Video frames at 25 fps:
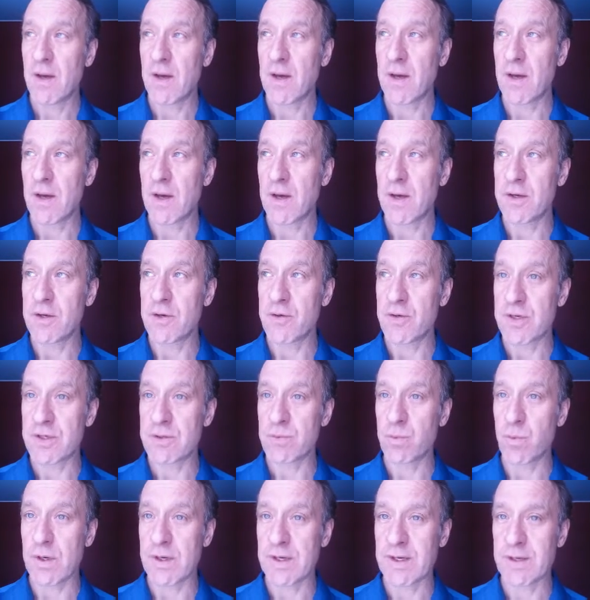Uh, you
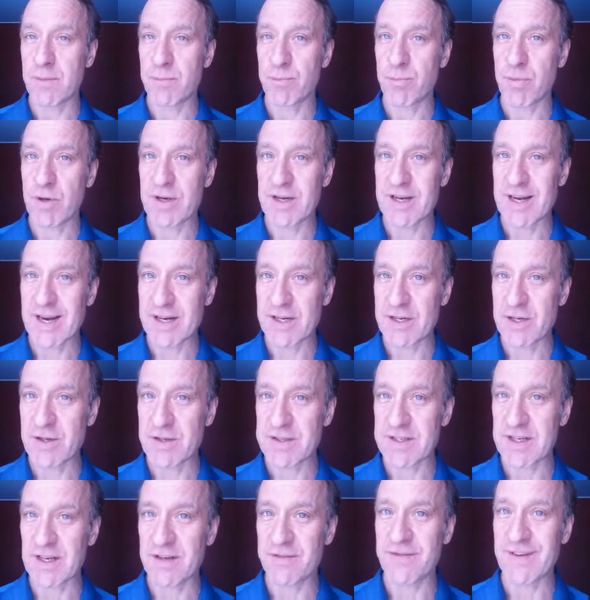just want to protect
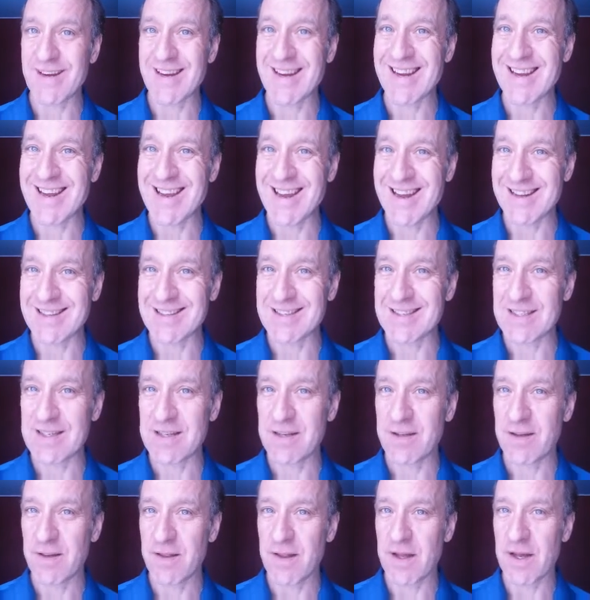yourself
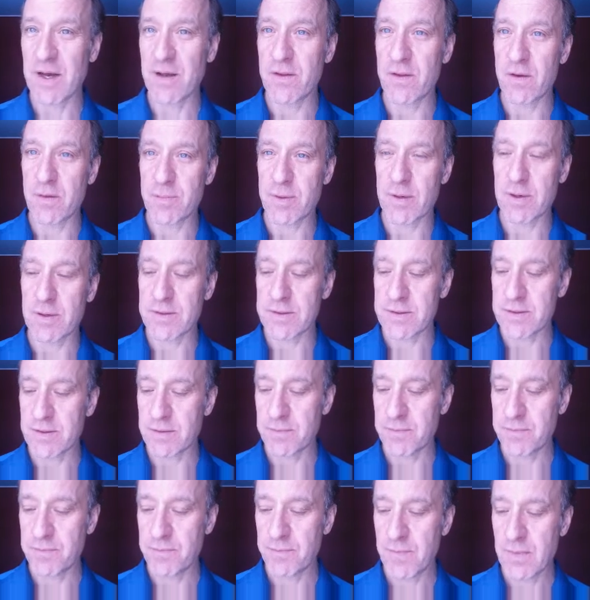against the other
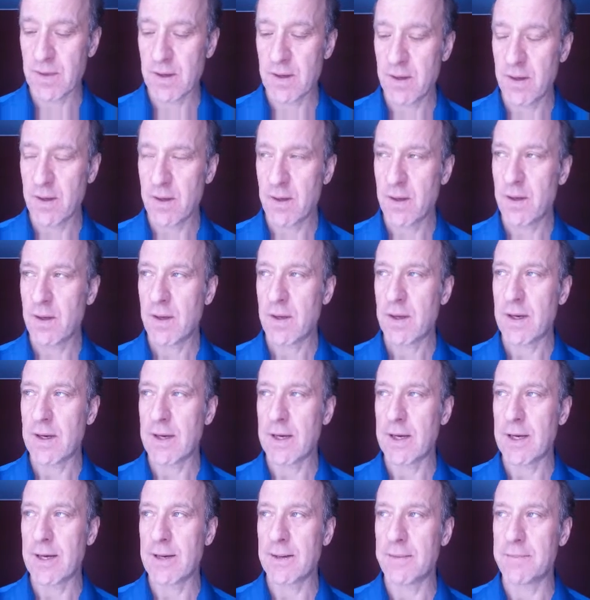person
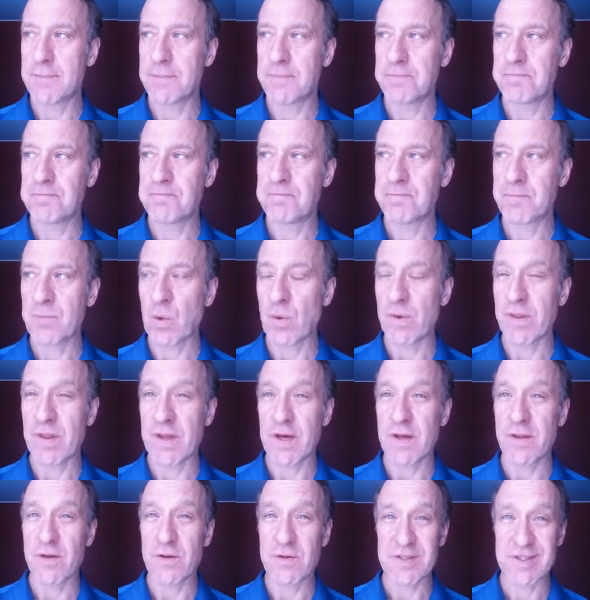um, or
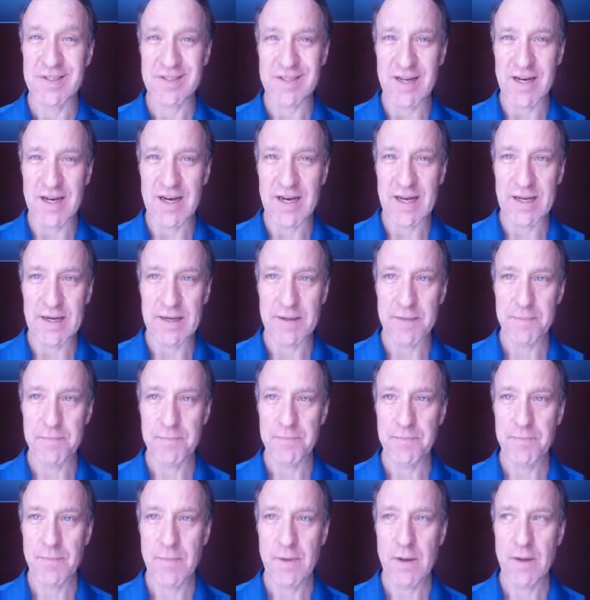the other side.
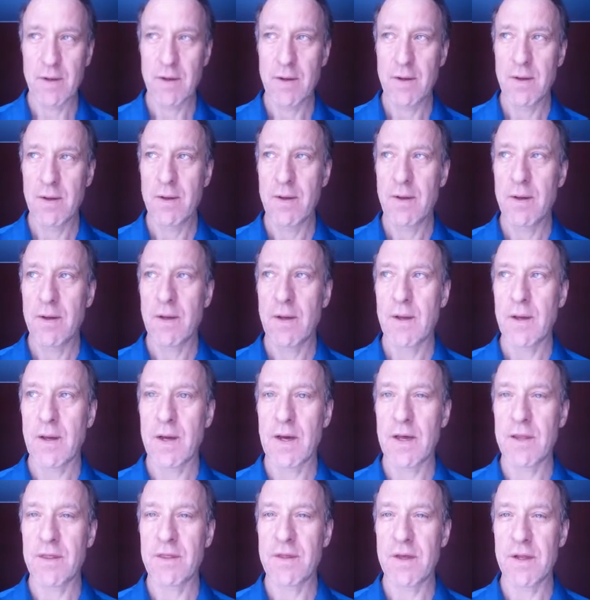
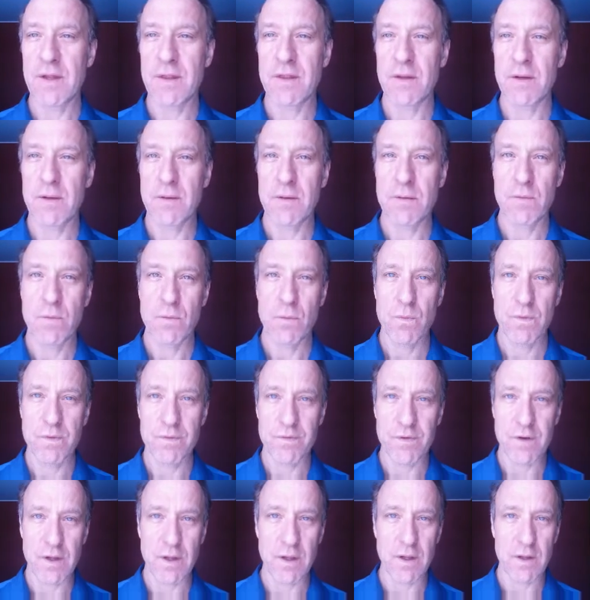I think that
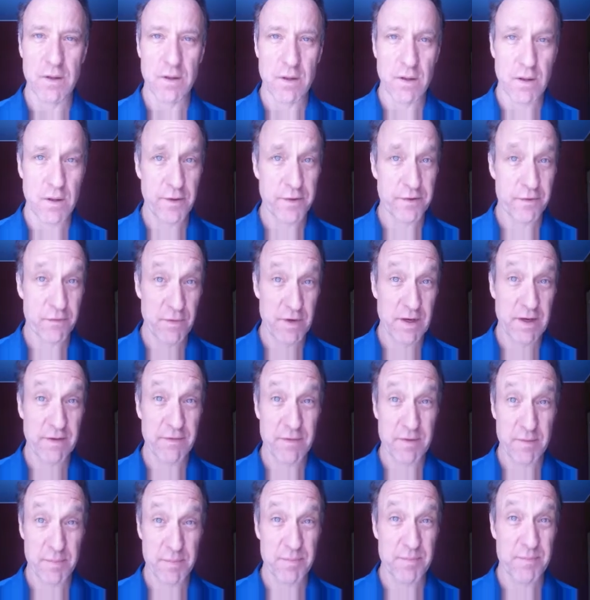we've all, all three
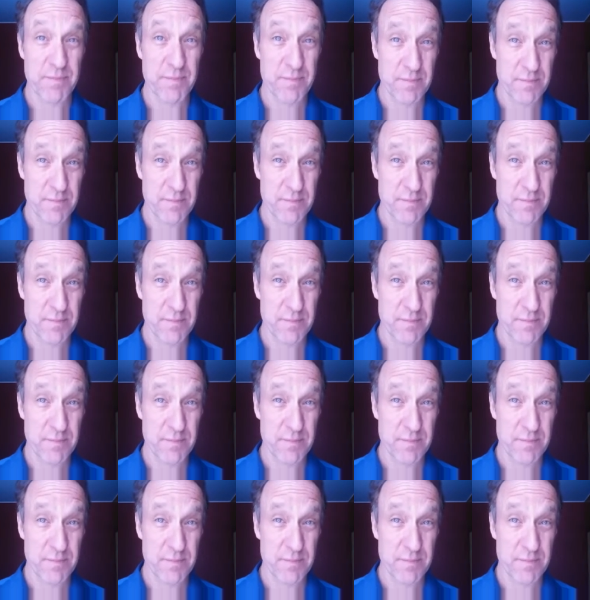of the